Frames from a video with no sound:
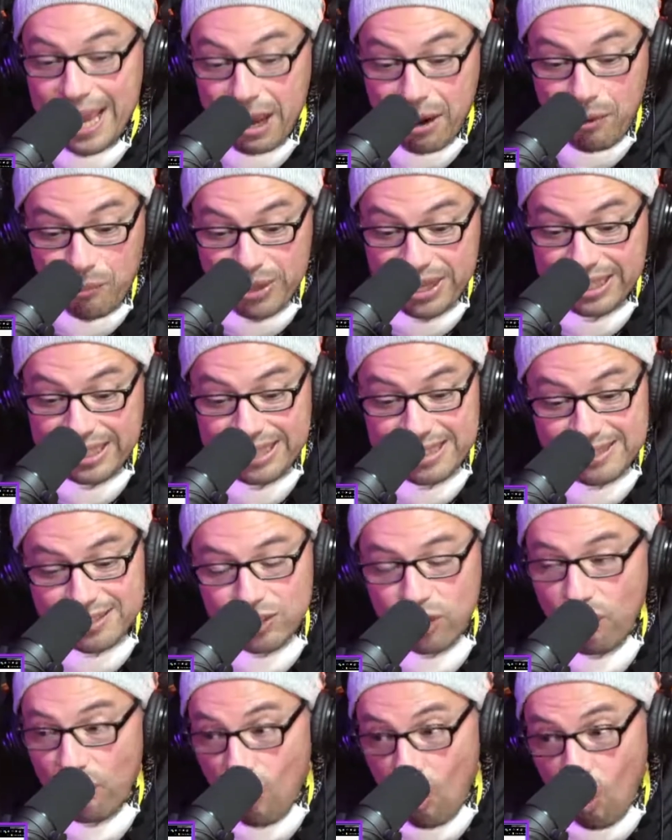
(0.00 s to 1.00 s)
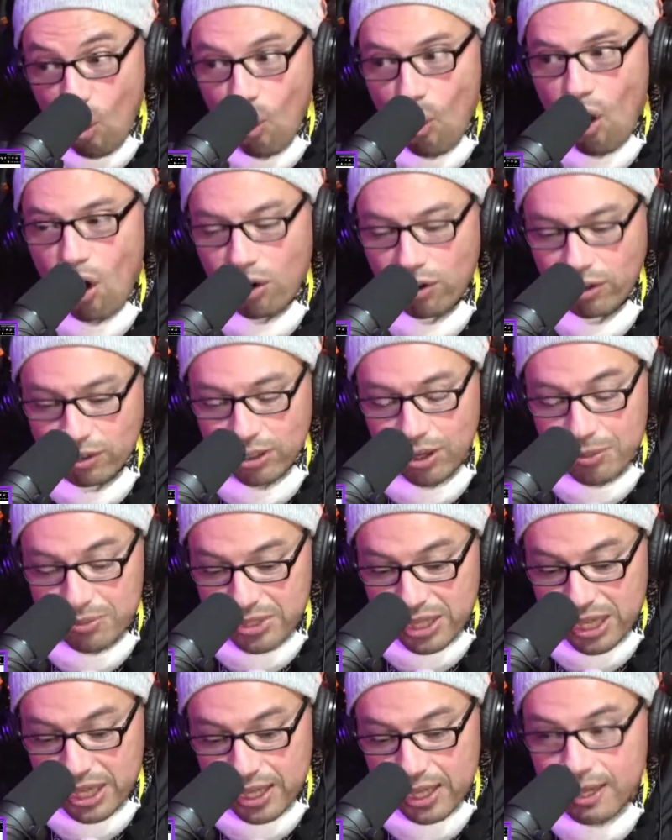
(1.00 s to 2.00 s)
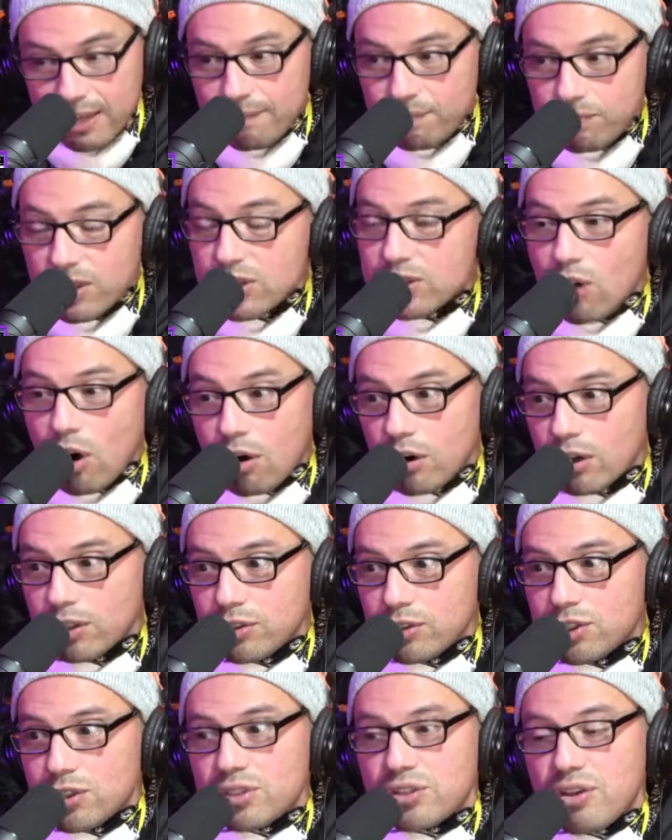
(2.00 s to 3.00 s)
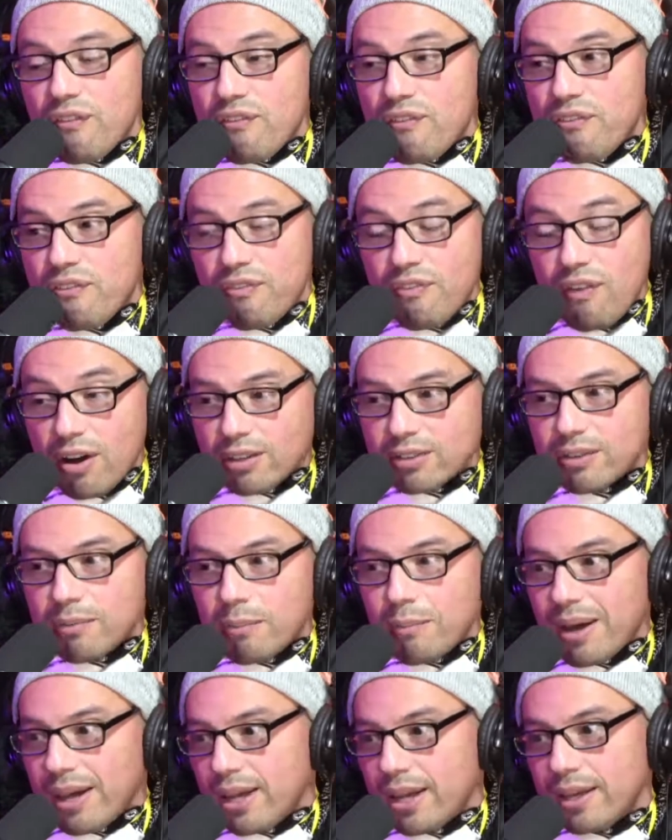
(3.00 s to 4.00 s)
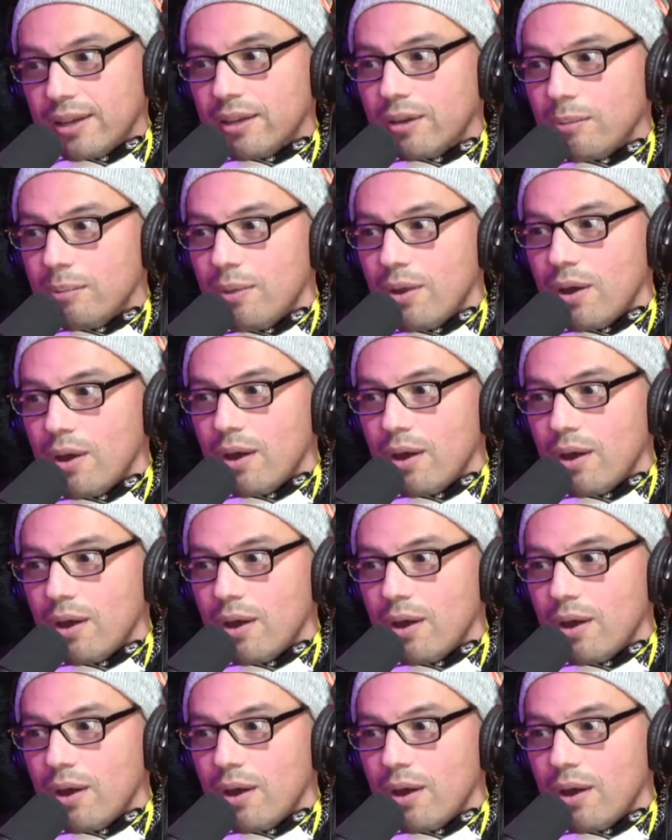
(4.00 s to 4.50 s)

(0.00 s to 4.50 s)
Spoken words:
I'm reading this in the whole article. I was like, this article just fucked my head up.